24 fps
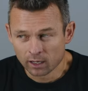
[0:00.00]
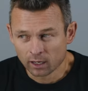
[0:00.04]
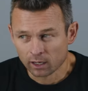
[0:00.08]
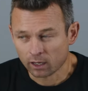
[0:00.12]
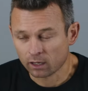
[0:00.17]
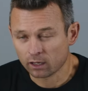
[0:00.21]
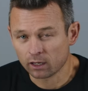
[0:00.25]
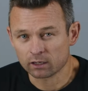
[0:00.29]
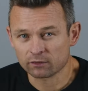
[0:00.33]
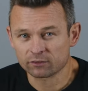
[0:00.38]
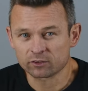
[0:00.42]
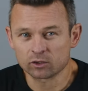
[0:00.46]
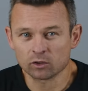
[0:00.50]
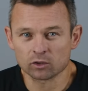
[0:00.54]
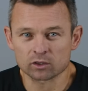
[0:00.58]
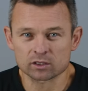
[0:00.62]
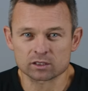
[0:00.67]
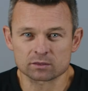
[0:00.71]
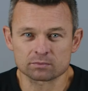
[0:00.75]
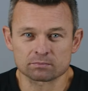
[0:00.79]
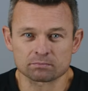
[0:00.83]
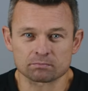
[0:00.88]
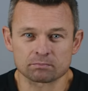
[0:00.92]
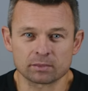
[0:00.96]
Of
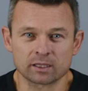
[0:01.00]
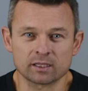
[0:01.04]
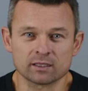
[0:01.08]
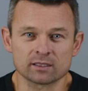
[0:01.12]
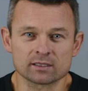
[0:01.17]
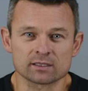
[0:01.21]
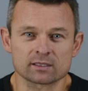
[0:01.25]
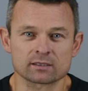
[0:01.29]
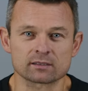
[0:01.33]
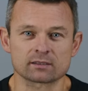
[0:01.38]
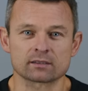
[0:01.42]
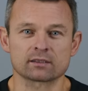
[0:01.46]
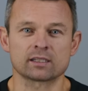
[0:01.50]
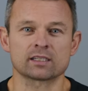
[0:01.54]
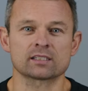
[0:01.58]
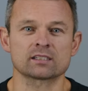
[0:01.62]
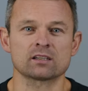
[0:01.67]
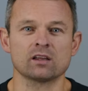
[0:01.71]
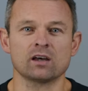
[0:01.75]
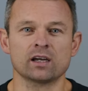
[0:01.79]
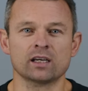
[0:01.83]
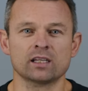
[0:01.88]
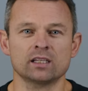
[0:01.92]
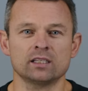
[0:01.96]
course, because
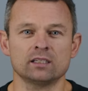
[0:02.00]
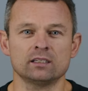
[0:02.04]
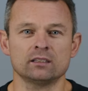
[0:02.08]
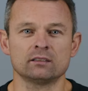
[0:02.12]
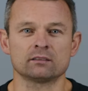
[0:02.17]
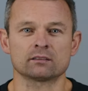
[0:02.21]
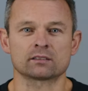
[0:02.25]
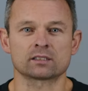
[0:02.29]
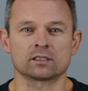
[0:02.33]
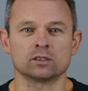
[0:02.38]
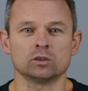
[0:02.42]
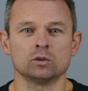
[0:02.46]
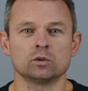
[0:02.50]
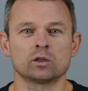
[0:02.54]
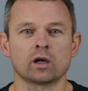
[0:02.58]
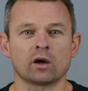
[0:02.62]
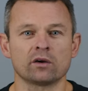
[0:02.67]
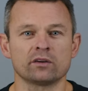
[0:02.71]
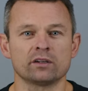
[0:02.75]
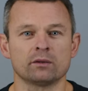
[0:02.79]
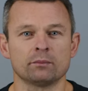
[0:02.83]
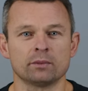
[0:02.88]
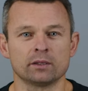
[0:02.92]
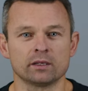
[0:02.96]
there's likely still
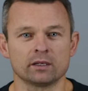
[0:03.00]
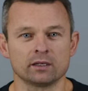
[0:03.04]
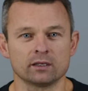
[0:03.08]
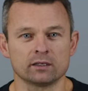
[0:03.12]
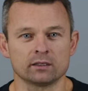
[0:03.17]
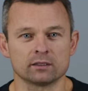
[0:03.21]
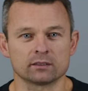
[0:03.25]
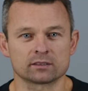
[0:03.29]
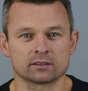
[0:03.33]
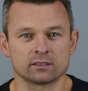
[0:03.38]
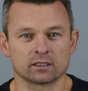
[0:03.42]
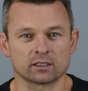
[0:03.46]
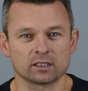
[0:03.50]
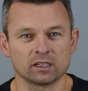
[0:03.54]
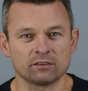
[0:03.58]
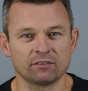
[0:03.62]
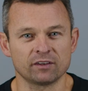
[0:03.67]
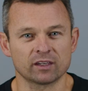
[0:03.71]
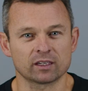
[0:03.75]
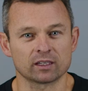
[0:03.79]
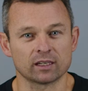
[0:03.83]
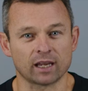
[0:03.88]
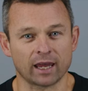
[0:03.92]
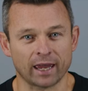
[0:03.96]
going to be
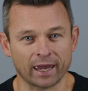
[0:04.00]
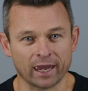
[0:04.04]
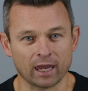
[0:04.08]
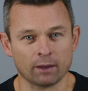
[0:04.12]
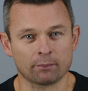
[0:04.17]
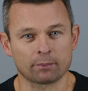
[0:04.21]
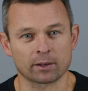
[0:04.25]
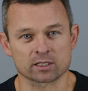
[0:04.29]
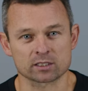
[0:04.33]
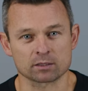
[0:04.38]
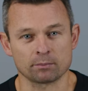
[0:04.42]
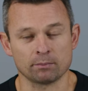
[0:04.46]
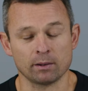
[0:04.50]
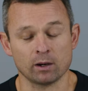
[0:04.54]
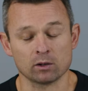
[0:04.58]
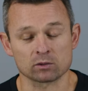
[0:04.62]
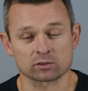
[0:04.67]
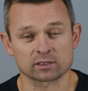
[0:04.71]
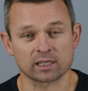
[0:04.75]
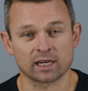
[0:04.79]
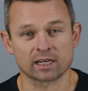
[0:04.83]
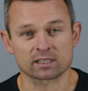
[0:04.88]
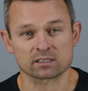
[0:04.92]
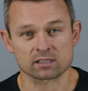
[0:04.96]
significant air pressure
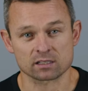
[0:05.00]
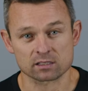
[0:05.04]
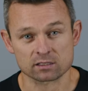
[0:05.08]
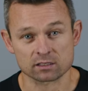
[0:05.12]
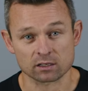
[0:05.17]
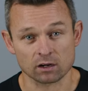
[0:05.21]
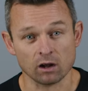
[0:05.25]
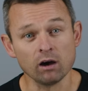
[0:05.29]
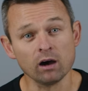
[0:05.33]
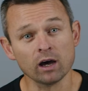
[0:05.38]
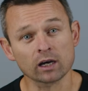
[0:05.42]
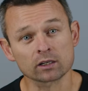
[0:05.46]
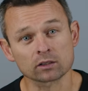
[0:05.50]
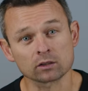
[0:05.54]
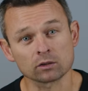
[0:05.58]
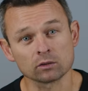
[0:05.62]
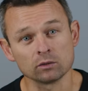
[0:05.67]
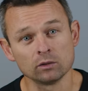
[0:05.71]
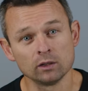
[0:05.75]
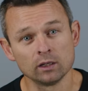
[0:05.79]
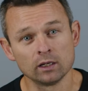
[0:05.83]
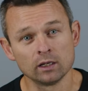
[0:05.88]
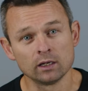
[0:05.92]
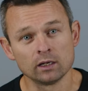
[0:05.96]
pulsations at
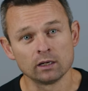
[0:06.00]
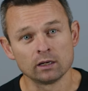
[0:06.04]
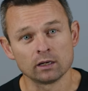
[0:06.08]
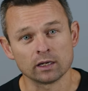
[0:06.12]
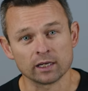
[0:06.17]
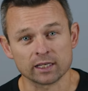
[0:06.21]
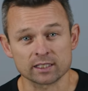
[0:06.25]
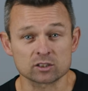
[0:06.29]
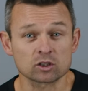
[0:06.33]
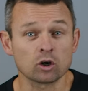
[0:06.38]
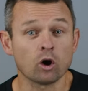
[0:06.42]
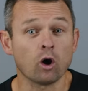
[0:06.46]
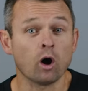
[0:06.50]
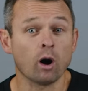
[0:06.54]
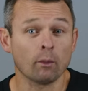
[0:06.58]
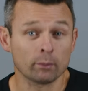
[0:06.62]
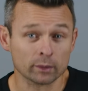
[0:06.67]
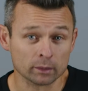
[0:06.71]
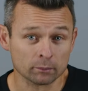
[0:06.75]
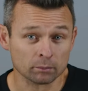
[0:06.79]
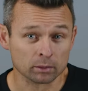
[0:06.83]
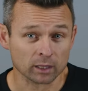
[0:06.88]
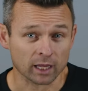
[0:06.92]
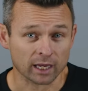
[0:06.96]
idle, it's
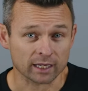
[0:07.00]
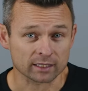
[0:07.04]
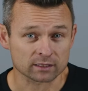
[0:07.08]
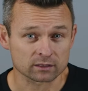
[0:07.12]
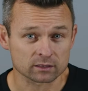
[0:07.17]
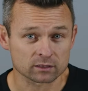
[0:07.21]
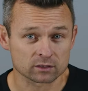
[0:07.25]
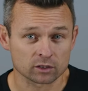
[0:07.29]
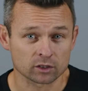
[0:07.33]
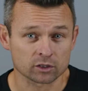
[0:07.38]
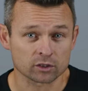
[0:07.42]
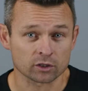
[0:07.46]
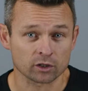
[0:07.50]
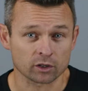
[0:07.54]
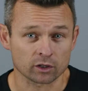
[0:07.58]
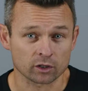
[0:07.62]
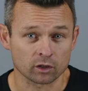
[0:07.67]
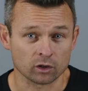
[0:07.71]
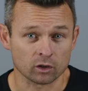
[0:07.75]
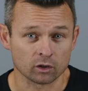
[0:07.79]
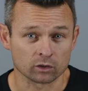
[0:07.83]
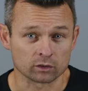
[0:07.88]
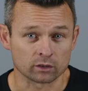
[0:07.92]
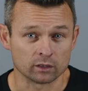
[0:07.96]
commonplace to turn
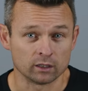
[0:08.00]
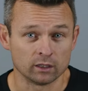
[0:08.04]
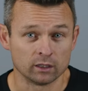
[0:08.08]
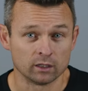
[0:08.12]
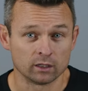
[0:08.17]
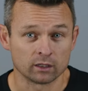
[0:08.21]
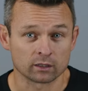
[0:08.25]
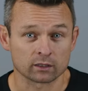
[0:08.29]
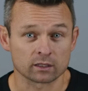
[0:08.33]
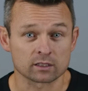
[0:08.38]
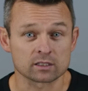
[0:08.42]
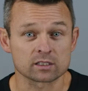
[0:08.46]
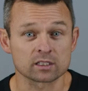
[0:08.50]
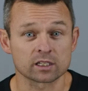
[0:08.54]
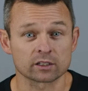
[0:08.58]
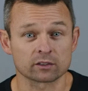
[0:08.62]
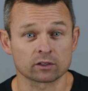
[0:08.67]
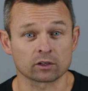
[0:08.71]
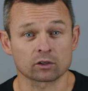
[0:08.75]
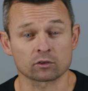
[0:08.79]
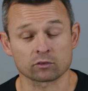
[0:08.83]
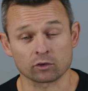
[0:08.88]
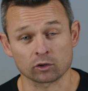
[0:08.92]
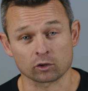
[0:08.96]
on the
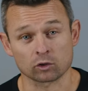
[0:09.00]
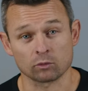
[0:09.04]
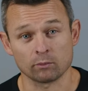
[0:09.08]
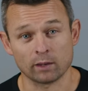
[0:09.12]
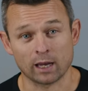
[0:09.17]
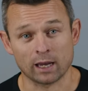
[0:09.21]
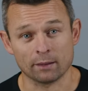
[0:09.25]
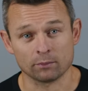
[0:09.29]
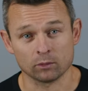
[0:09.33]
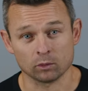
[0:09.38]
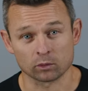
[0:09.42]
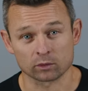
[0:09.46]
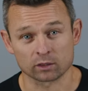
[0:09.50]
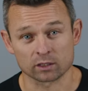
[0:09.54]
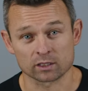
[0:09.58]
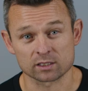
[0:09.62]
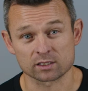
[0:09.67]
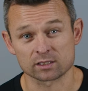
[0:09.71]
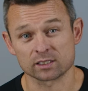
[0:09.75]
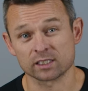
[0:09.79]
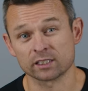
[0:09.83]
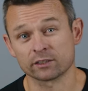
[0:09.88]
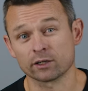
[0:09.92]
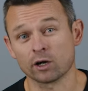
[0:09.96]
zero throttle map or the
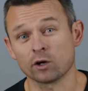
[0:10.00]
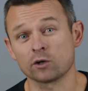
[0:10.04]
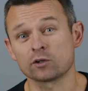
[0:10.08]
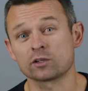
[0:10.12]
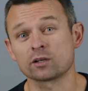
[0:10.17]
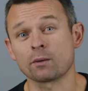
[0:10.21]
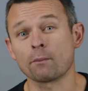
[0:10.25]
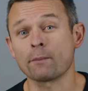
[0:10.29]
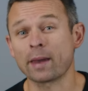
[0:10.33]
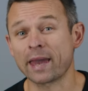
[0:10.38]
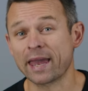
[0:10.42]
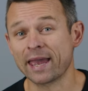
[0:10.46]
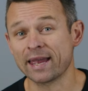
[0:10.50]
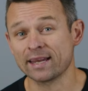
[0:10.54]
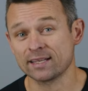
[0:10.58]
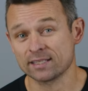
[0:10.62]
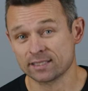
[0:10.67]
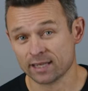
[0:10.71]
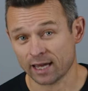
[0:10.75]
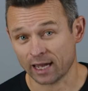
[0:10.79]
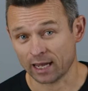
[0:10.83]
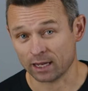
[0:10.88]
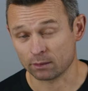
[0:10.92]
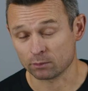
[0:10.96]
zero
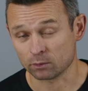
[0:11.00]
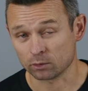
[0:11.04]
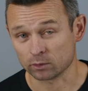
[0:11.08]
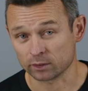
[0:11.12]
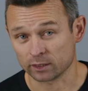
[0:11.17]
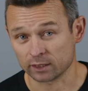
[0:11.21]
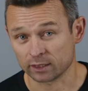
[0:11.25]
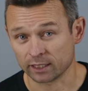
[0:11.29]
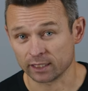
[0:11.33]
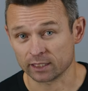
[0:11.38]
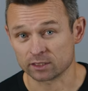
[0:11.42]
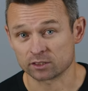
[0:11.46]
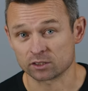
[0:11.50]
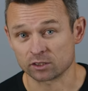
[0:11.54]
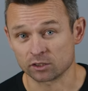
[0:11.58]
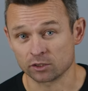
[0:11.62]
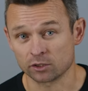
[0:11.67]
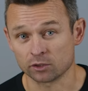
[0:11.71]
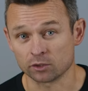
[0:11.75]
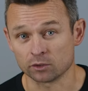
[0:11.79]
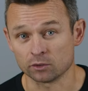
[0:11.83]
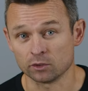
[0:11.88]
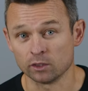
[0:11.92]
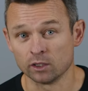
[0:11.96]
demand table in the
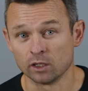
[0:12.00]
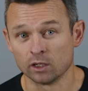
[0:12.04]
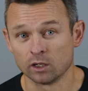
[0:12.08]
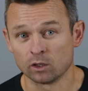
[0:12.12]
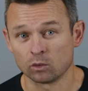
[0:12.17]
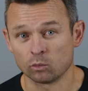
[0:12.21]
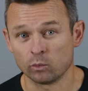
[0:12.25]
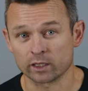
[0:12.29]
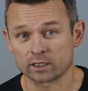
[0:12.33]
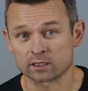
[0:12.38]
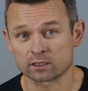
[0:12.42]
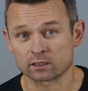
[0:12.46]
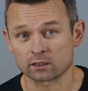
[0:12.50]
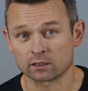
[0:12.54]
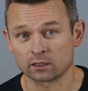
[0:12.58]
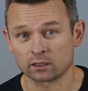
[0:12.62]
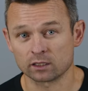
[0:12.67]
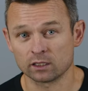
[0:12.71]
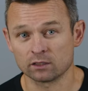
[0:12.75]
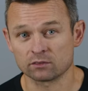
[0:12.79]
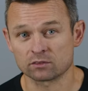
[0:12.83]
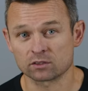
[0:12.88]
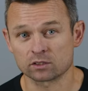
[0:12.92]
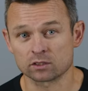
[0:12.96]
ECU, which
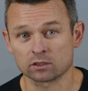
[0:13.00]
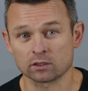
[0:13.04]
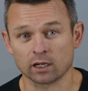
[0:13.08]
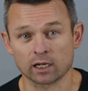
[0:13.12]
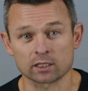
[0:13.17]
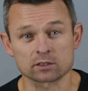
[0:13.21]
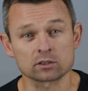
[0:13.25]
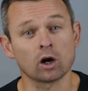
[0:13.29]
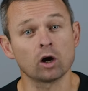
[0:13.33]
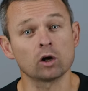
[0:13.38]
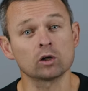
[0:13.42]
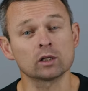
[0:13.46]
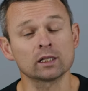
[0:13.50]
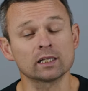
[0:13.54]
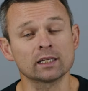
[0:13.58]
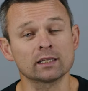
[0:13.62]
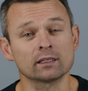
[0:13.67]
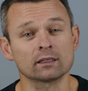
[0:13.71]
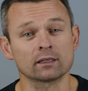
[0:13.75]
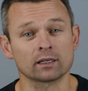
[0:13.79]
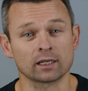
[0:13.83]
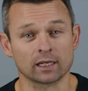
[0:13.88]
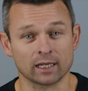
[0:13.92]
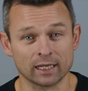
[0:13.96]
gives you a
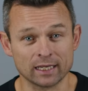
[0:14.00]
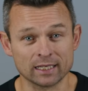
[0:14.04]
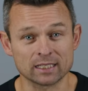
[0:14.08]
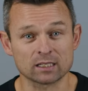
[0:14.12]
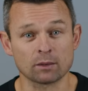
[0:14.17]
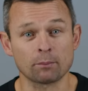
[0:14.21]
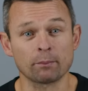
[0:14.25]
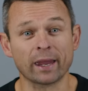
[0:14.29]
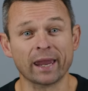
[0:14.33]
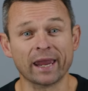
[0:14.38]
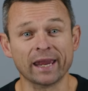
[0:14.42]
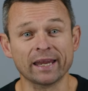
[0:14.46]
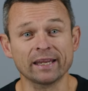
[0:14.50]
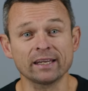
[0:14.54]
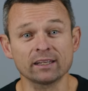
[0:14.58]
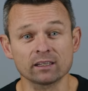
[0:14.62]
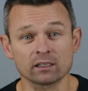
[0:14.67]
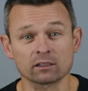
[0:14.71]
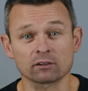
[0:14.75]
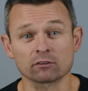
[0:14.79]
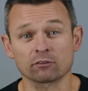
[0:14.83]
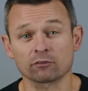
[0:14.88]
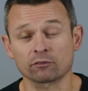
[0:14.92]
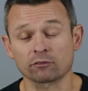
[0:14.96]
totally
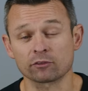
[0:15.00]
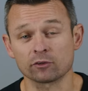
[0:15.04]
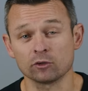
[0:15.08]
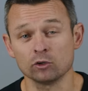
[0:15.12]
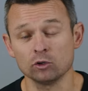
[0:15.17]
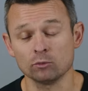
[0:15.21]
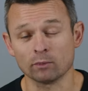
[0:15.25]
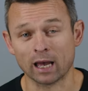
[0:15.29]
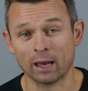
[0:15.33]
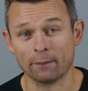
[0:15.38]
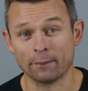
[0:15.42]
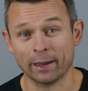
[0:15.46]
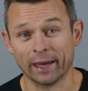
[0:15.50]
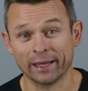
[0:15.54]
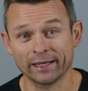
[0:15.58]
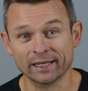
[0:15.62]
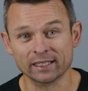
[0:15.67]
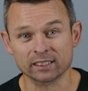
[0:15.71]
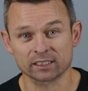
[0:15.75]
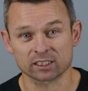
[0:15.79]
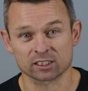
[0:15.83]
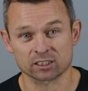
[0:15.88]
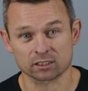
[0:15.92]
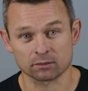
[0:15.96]
independent fuel map and
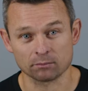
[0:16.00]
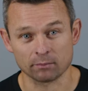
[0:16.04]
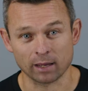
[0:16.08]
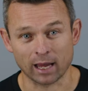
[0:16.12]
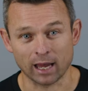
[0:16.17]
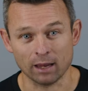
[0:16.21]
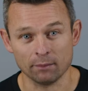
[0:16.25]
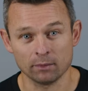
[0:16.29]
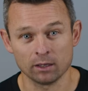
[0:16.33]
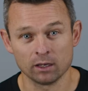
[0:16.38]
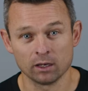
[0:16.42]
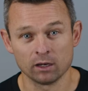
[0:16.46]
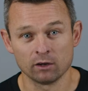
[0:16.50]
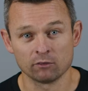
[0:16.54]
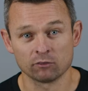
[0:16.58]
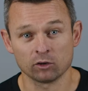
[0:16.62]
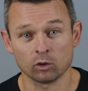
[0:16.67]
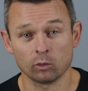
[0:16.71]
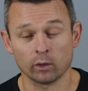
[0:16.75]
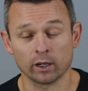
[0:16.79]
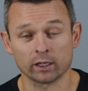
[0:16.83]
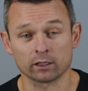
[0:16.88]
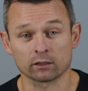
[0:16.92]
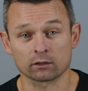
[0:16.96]
ignition map
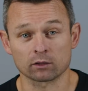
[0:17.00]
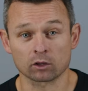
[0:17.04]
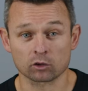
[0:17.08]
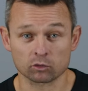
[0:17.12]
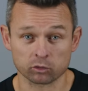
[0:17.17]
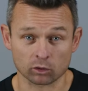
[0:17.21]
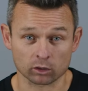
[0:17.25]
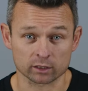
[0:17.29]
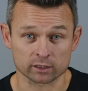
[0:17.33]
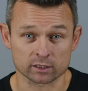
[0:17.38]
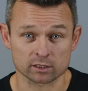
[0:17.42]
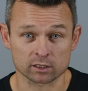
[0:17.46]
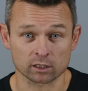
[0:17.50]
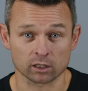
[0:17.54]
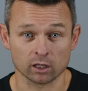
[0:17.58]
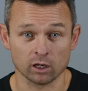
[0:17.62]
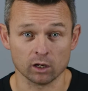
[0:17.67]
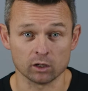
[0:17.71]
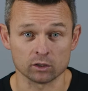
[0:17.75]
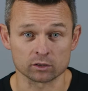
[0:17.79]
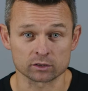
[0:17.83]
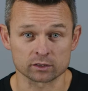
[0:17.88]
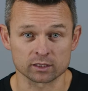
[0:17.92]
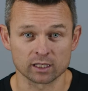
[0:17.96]
for when the throttle is
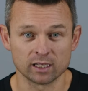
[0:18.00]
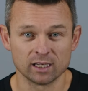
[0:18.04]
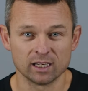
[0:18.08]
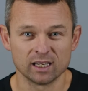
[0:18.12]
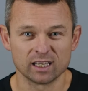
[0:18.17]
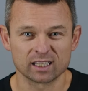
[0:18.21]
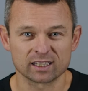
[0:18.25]
closed.